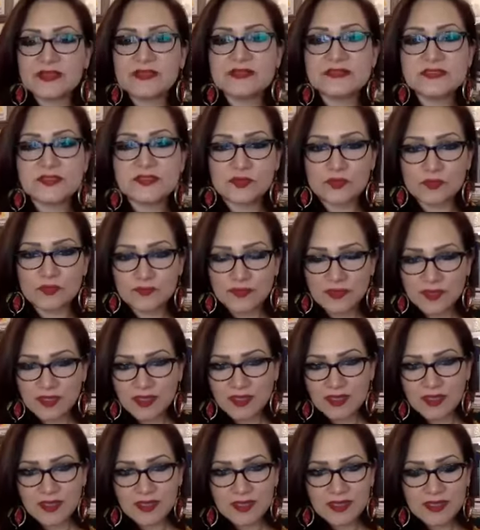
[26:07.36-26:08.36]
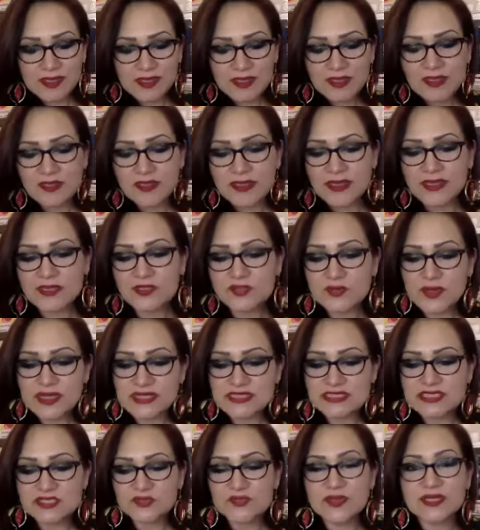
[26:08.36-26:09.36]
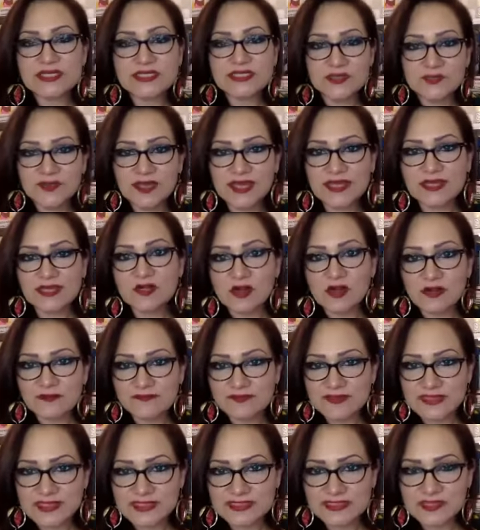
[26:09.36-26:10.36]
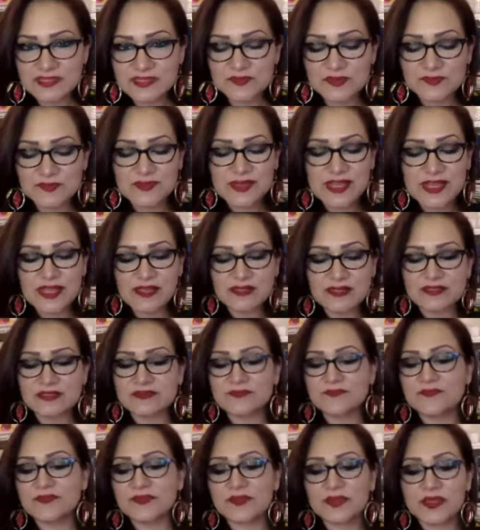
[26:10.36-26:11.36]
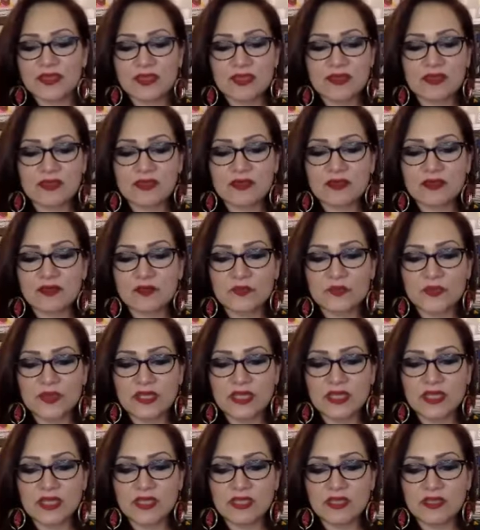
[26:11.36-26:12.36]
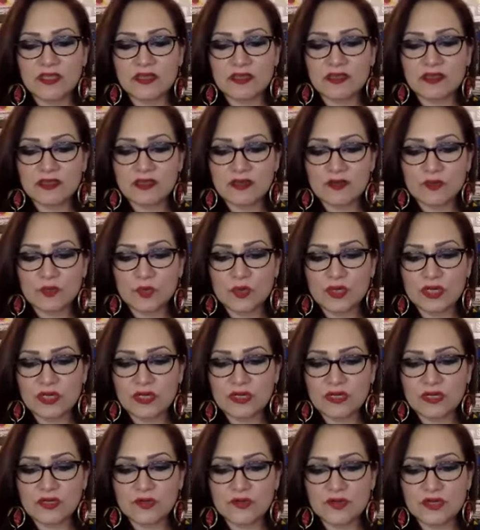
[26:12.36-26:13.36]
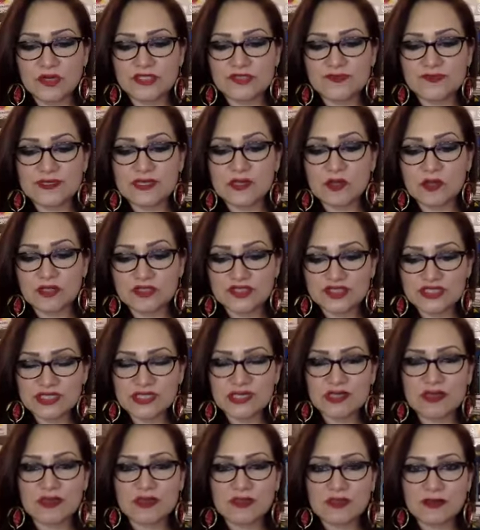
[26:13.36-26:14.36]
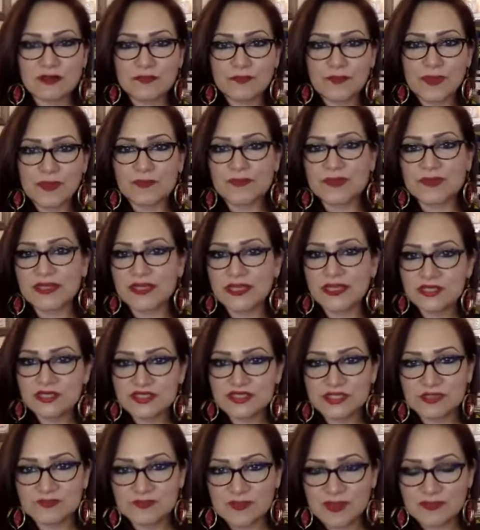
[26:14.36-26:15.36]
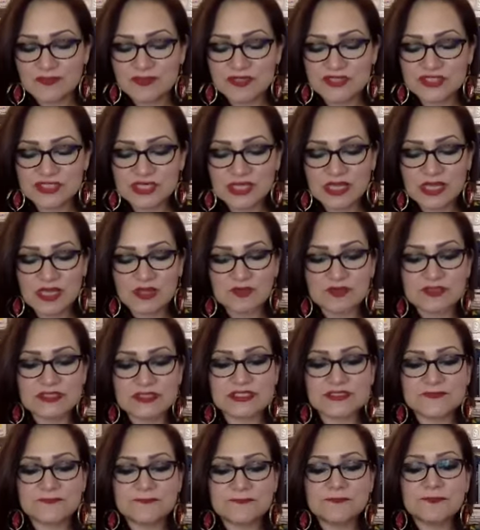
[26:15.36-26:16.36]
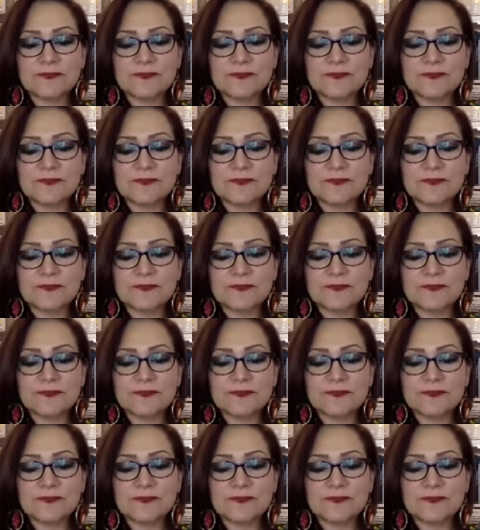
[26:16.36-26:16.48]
So in 2020, we had a lot of things that were planned. We were going to be launching our publishing house,